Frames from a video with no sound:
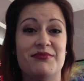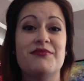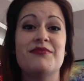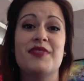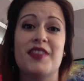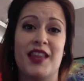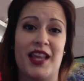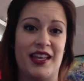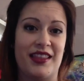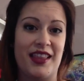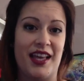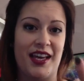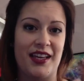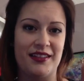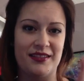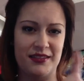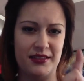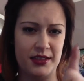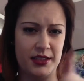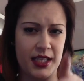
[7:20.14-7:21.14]
Like that,
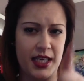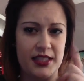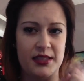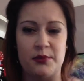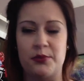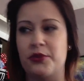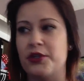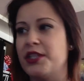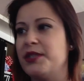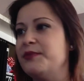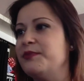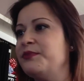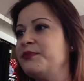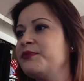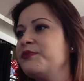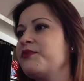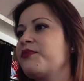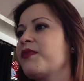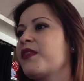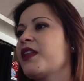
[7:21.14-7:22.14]
case in point.
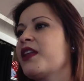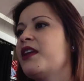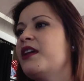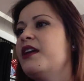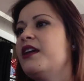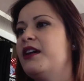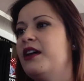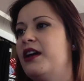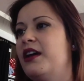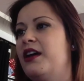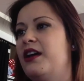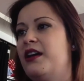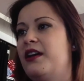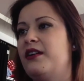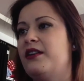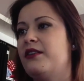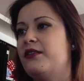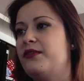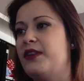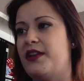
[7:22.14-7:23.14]

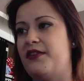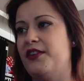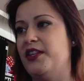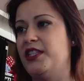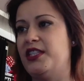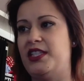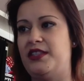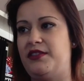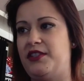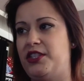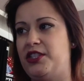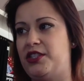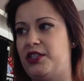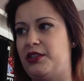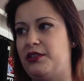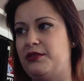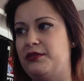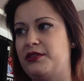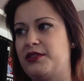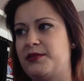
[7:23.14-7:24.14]
Favorite TV
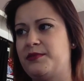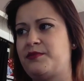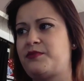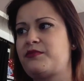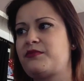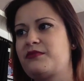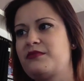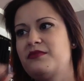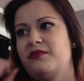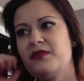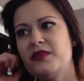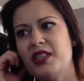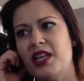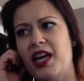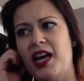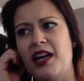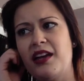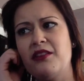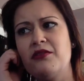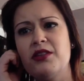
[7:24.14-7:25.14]
shows. I
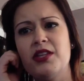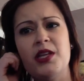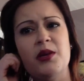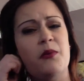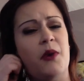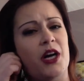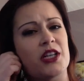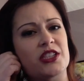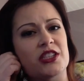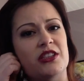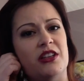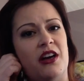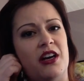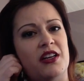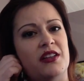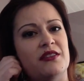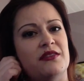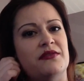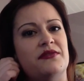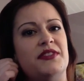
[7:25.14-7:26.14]
don't really watch a lot
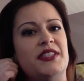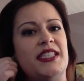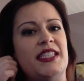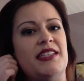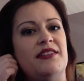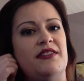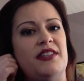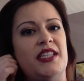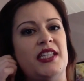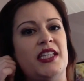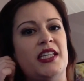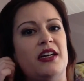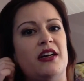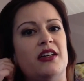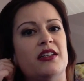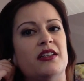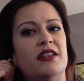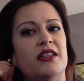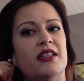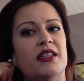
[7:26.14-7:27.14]
of TV
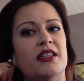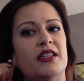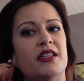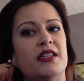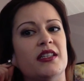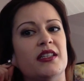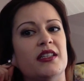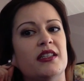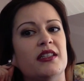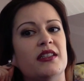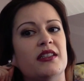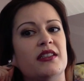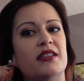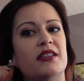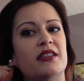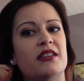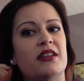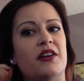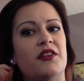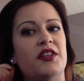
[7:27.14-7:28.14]
on the
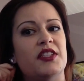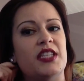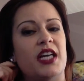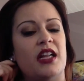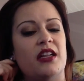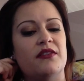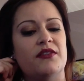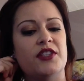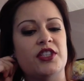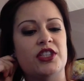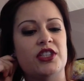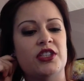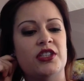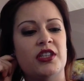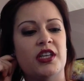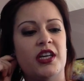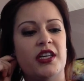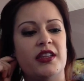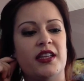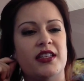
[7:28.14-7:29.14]
television
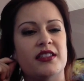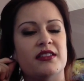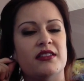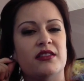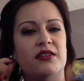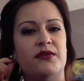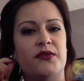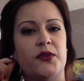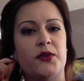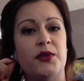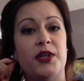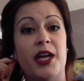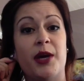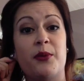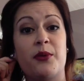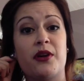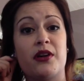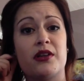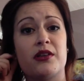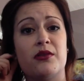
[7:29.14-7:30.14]
unless it's Food
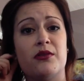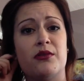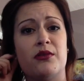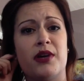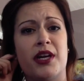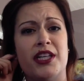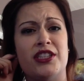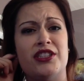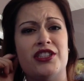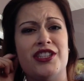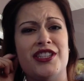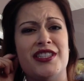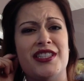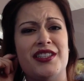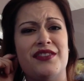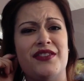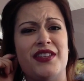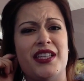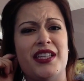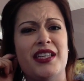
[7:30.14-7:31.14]
Network or
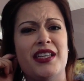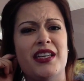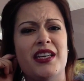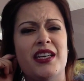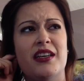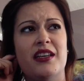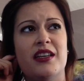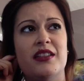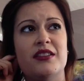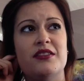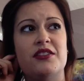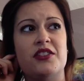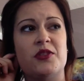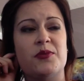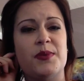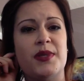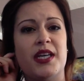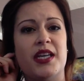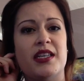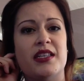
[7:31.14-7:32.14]
HGTV, just
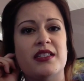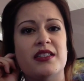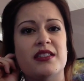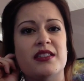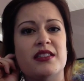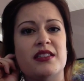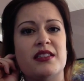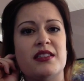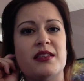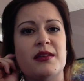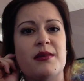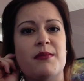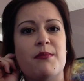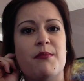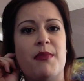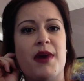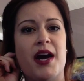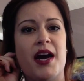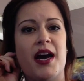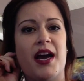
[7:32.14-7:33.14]
because
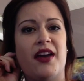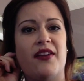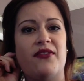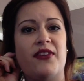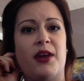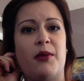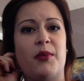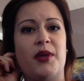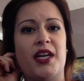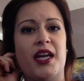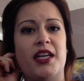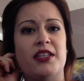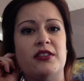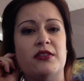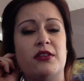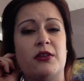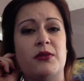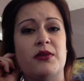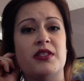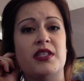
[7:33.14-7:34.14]
my family and I don't
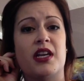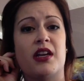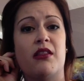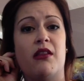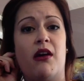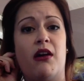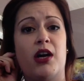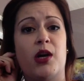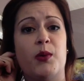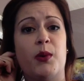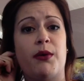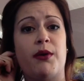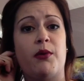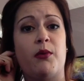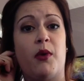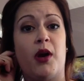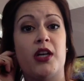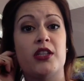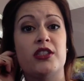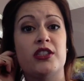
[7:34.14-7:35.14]
always get along on what we
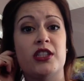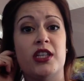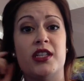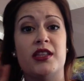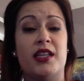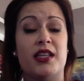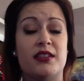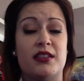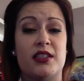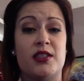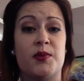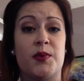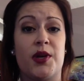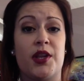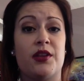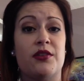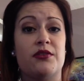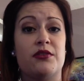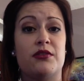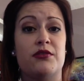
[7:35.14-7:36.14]
watch unless it's one of
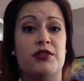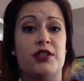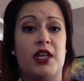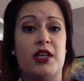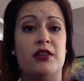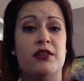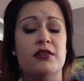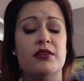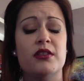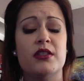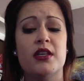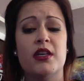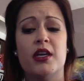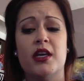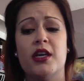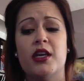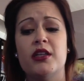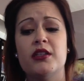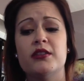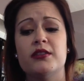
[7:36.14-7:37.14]
those 2 channels.
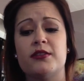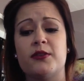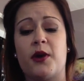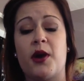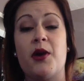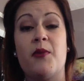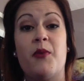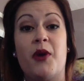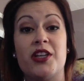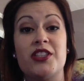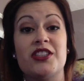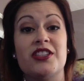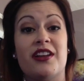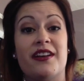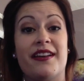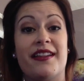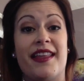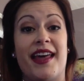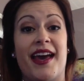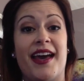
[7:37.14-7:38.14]
So I watch a lot
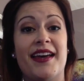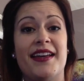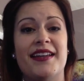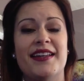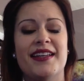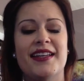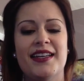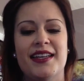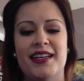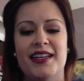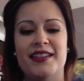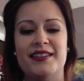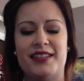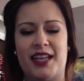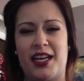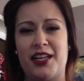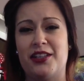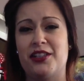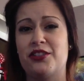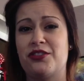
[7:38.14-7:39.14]
of that.
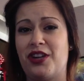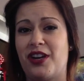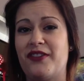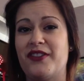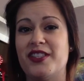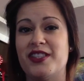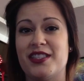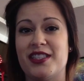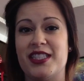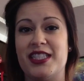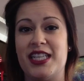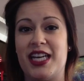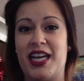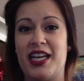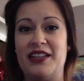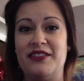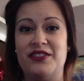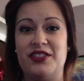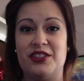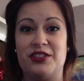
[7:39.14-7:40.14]
Diners, Drive-Ins, and
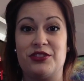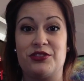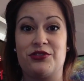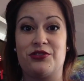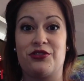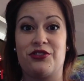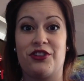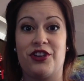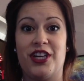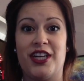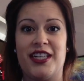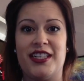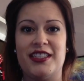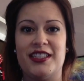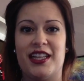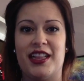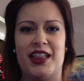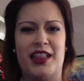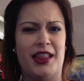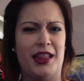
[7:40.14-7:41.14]
Dives is great. I
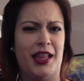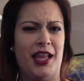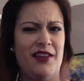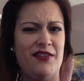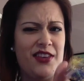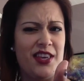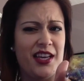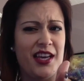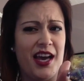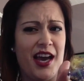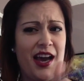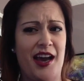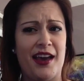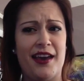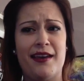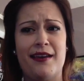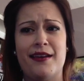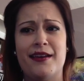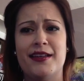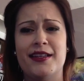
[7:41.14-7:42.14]
love you, guy.
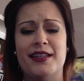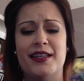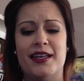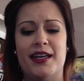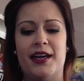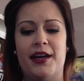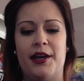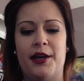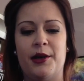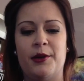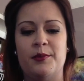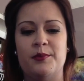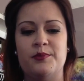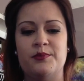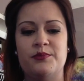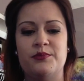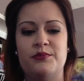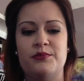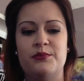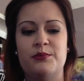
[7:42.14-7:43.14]

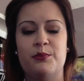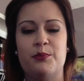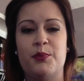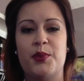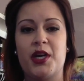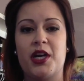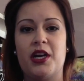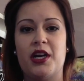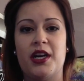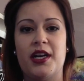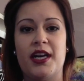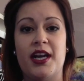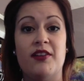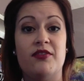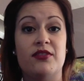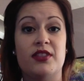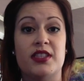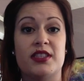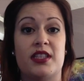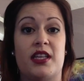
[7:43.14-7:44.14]
But on
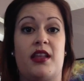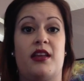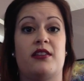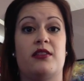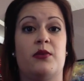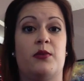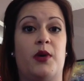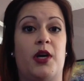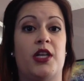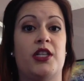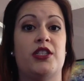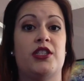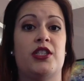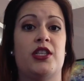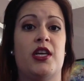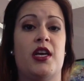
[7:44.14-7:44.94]
Netflix, I like to watch